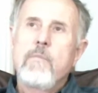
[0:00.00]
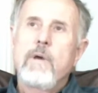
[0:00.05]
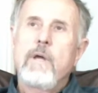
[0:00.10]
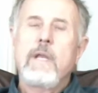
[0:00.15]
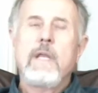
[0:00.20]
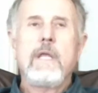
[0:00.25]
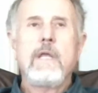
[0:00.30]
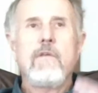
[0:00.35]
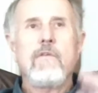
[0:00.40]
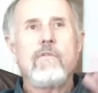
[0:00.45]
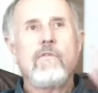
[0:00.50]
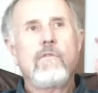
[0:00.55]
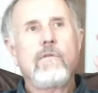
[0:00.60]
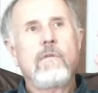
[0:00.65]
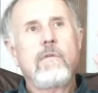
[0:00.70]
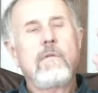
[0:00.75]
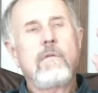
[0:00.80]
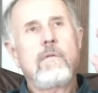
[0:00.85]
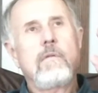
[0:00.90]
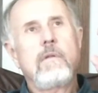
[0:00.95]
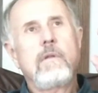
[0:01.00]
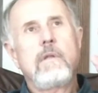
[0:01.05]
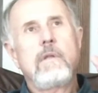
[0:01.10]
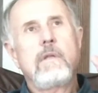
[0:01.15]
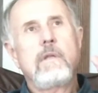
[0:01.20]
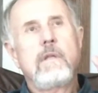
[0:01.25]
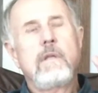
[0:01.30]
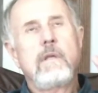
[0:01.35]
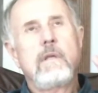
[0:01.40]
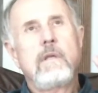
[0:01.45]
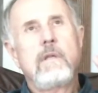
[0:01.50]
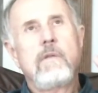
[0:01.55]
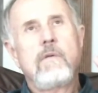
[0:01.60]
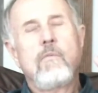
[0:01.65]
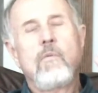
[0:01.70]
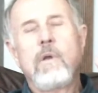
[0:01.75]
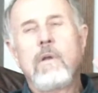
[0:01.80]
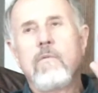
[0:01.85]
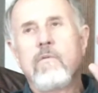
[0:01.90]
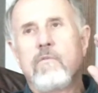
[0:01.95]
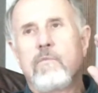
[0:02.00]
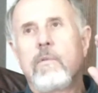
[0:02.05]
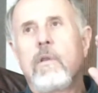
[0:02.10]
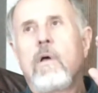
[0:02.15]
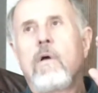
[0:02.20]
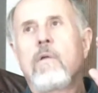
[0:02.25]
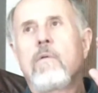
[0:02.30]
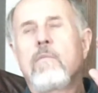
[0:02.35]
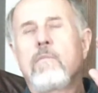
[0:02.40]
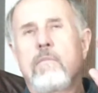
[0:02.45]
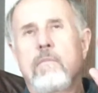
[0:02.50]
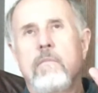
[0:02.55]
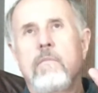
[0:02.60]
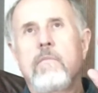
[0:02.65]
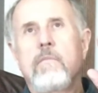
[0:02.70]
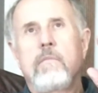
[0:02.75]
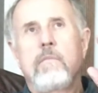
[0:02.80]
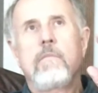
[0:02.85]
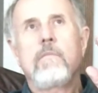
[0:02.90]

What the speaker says: but the wind was blowing